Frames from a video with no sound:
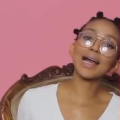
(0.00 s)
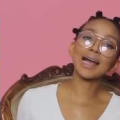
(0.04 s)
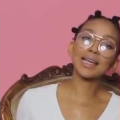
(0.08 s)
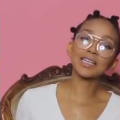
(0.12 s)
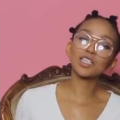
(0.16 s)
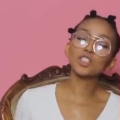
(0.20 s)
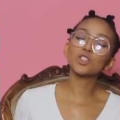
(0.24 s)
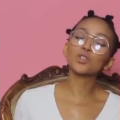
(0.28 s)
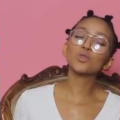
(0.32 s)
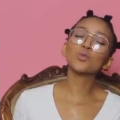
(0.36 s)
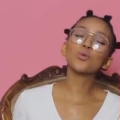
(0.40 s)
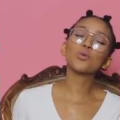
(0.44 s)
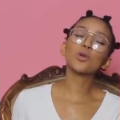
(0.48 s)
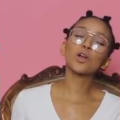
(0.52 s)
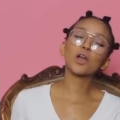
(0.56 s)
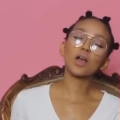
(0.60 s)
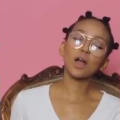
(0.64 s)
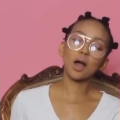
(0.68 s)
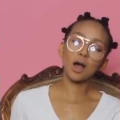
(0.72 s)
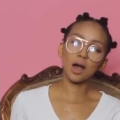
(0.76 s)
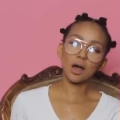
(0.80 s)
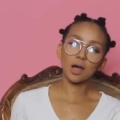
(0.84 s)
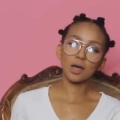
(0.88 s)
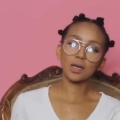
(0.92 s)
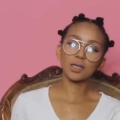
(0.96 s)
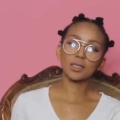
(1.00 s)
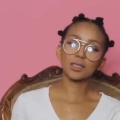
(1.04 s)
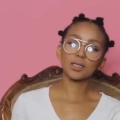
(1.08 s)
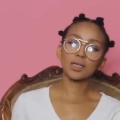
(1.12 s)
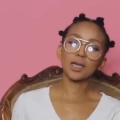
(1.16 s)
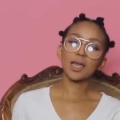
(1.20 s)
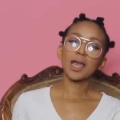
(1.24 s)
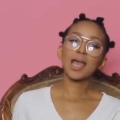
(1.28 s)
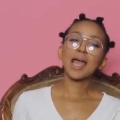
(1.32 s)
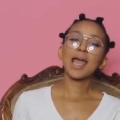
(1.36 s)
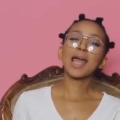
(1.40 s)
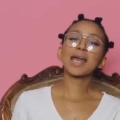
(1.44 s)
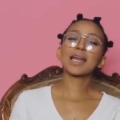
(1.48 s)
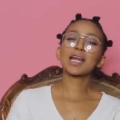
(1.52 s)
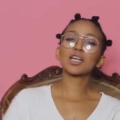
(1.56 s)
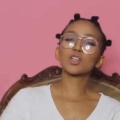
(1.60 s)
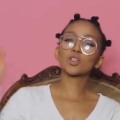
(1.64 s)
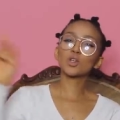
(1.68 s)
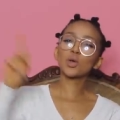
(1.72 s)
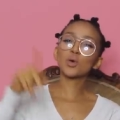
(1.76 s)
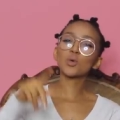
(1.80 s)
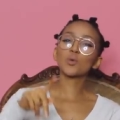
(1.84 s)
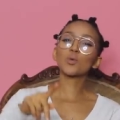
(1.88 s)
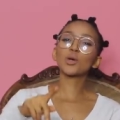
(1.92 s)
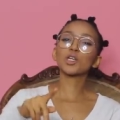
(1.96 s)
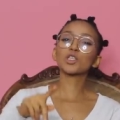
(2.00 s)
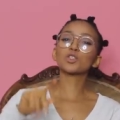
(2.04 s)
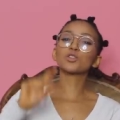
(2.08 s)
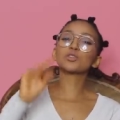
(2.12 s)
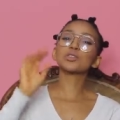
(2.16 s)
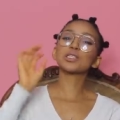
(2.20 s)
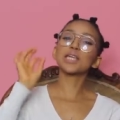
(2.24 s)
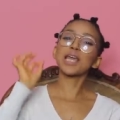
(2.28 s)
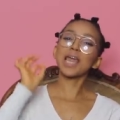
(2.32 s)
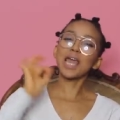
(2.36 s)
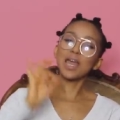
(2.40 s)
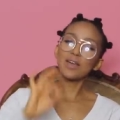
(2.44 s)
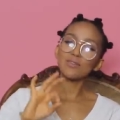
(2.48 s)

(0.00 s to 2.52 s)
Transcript: honey, you work hard and I don't want you to